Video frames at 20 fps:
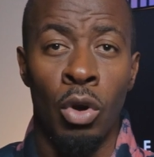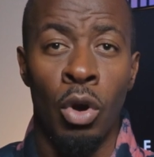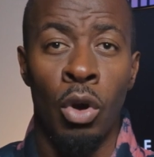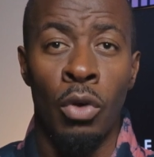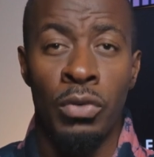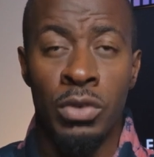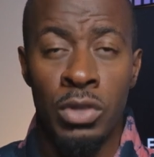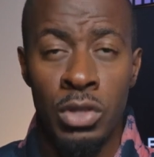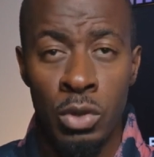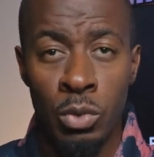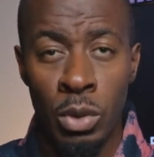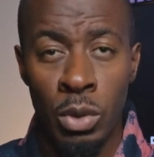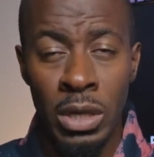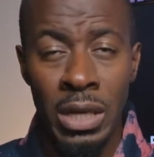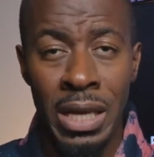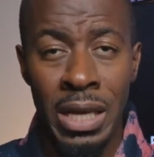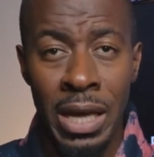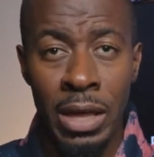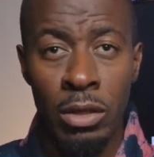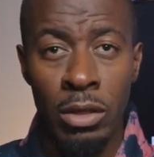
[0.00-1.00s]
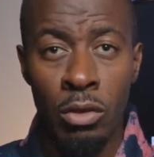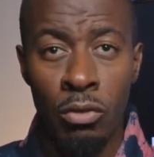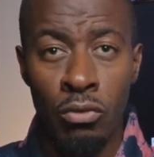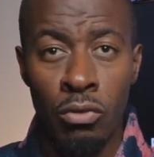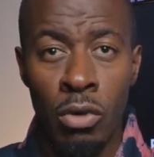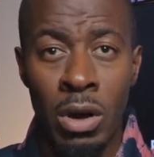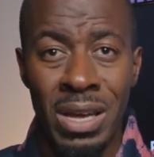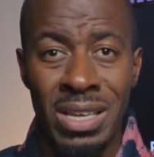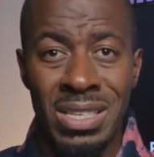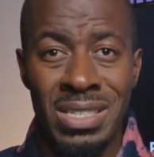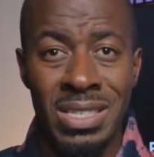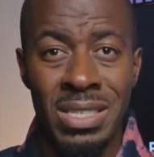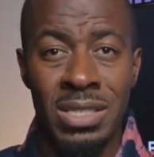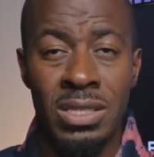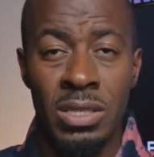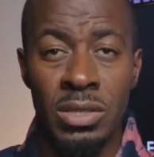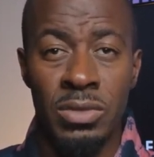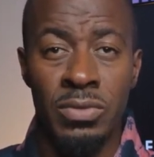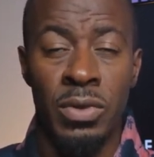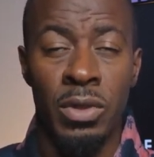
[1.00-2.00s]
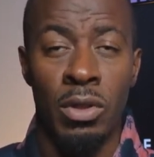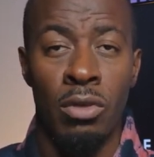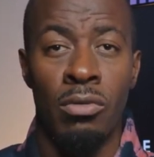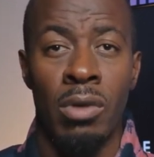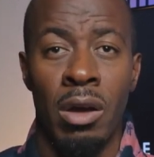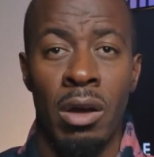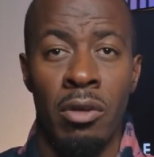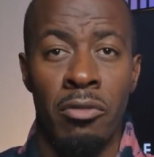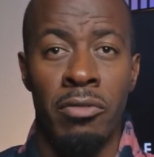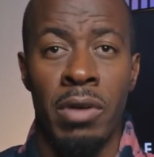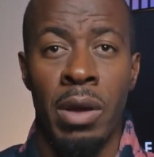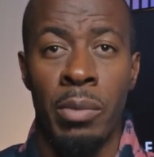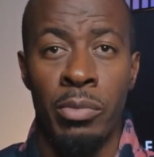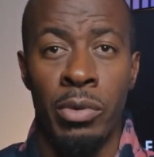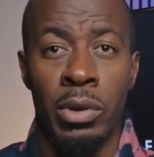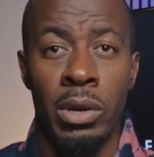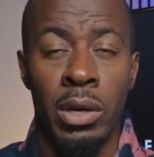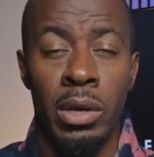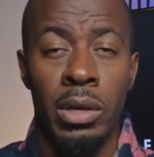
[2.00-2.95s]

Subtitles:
obviously want to get the right scissors for the right fabric.